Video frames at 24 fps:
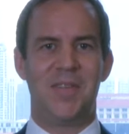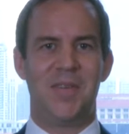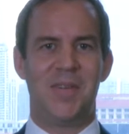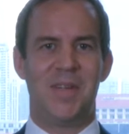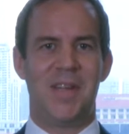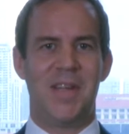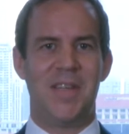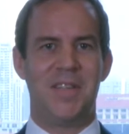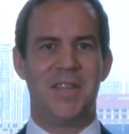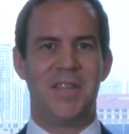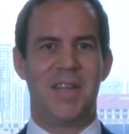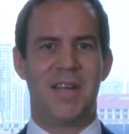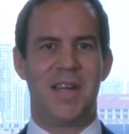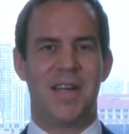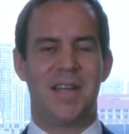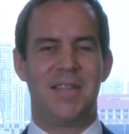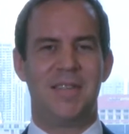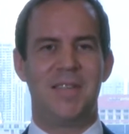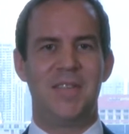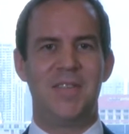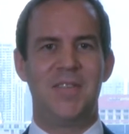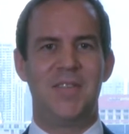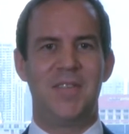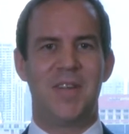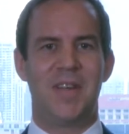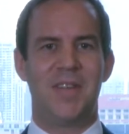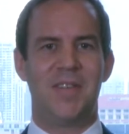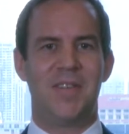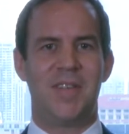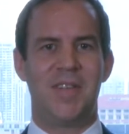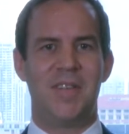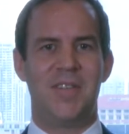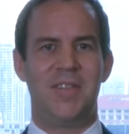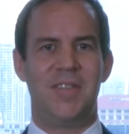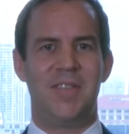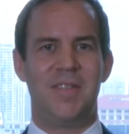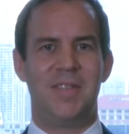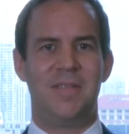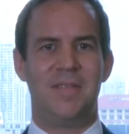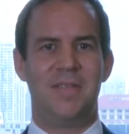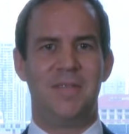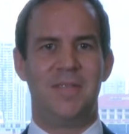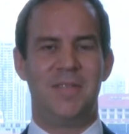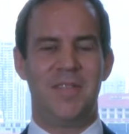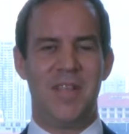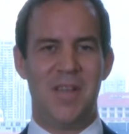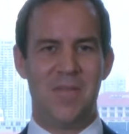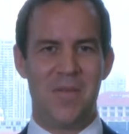in Asia are digitisation,
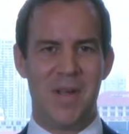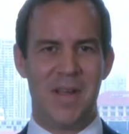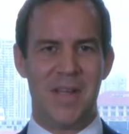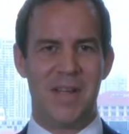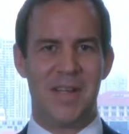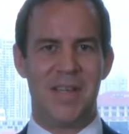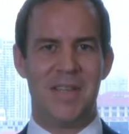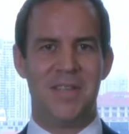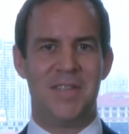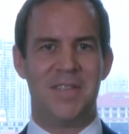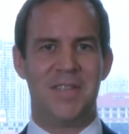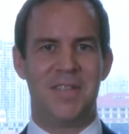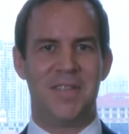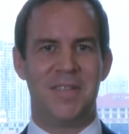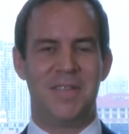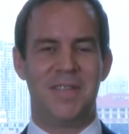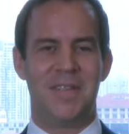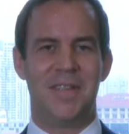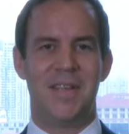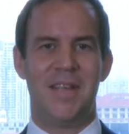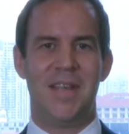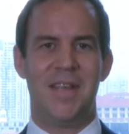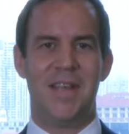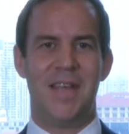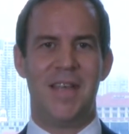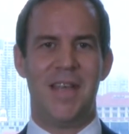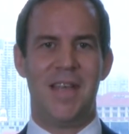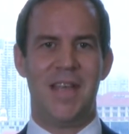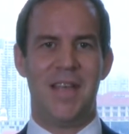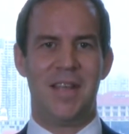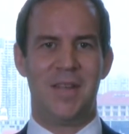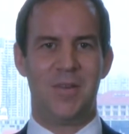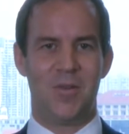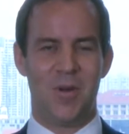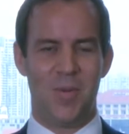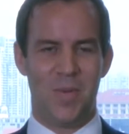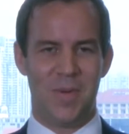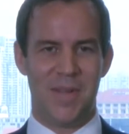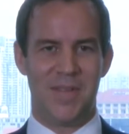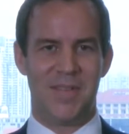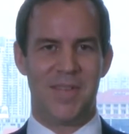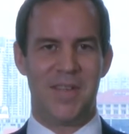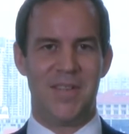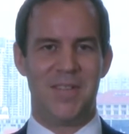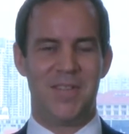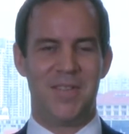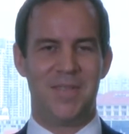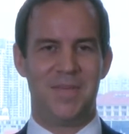deregulation and
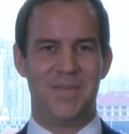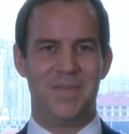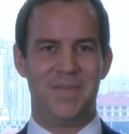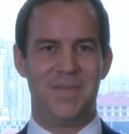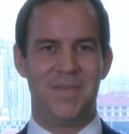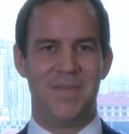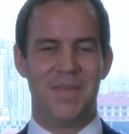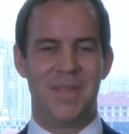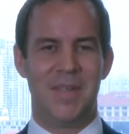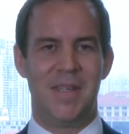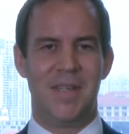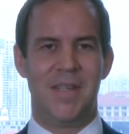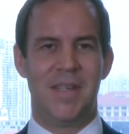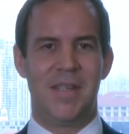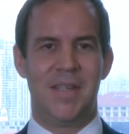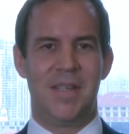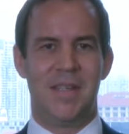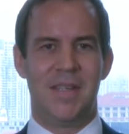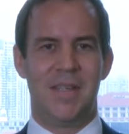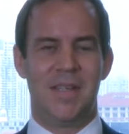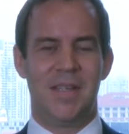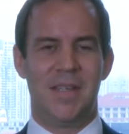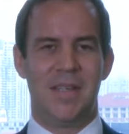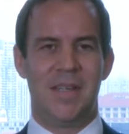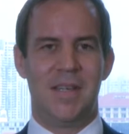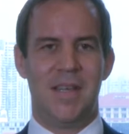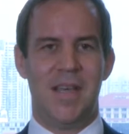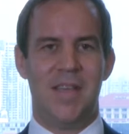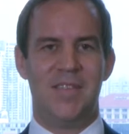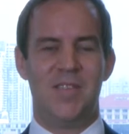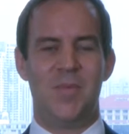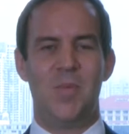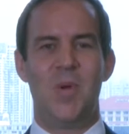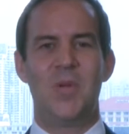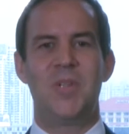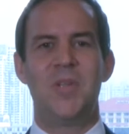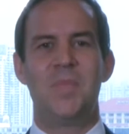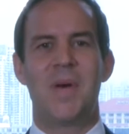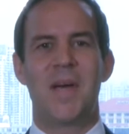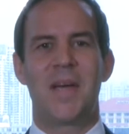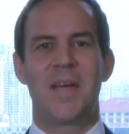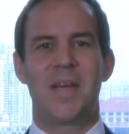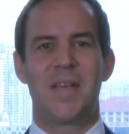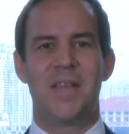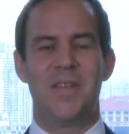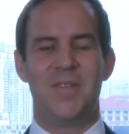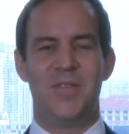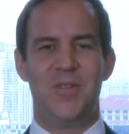globalisation. As emerging
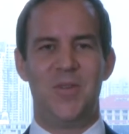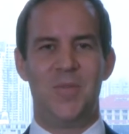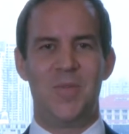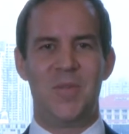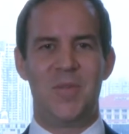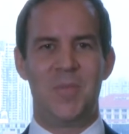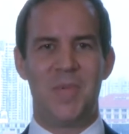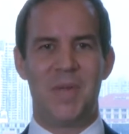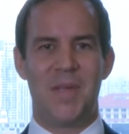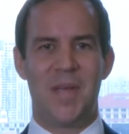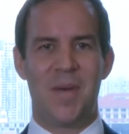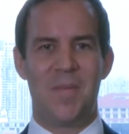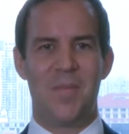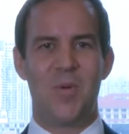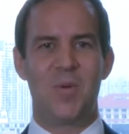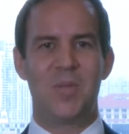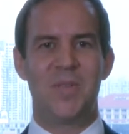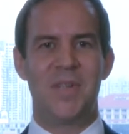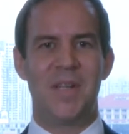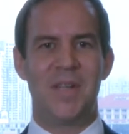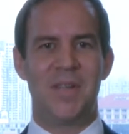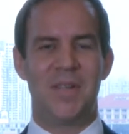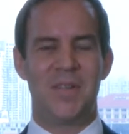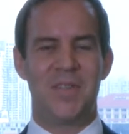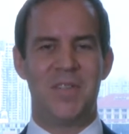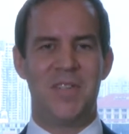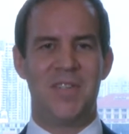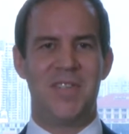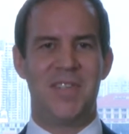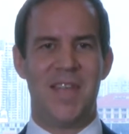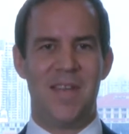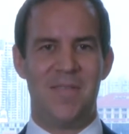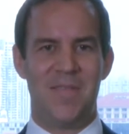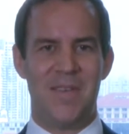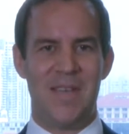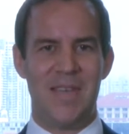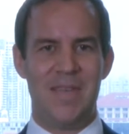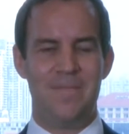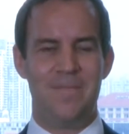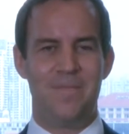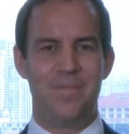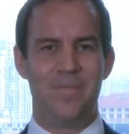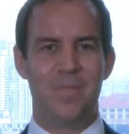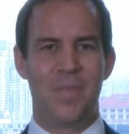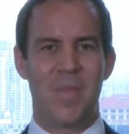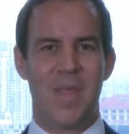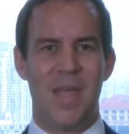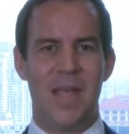market consumers become more technology savvy
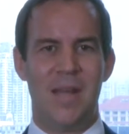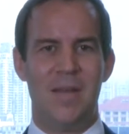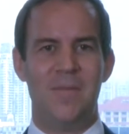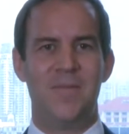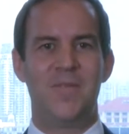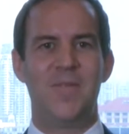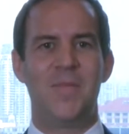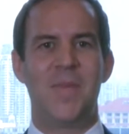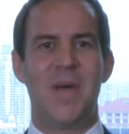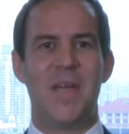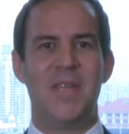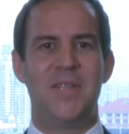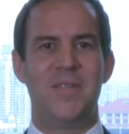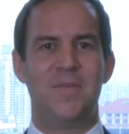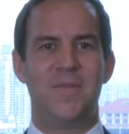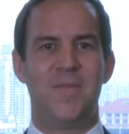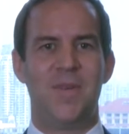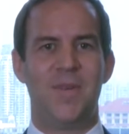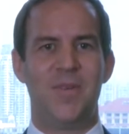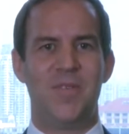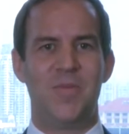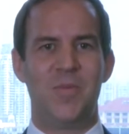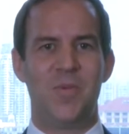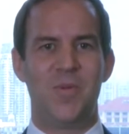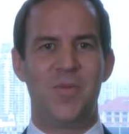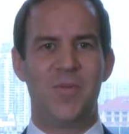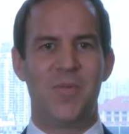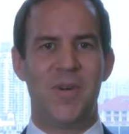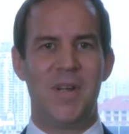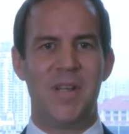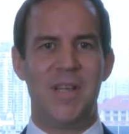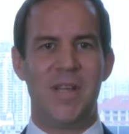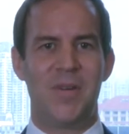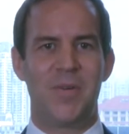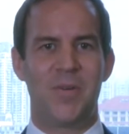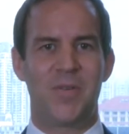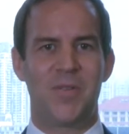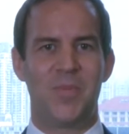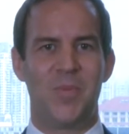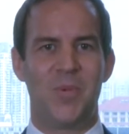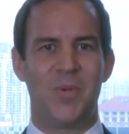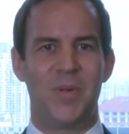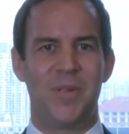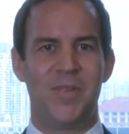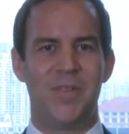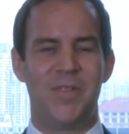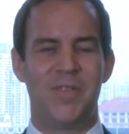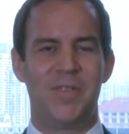and information flows more freely across
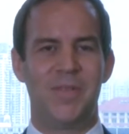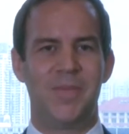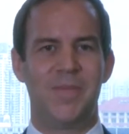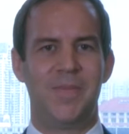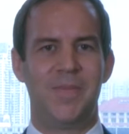borders,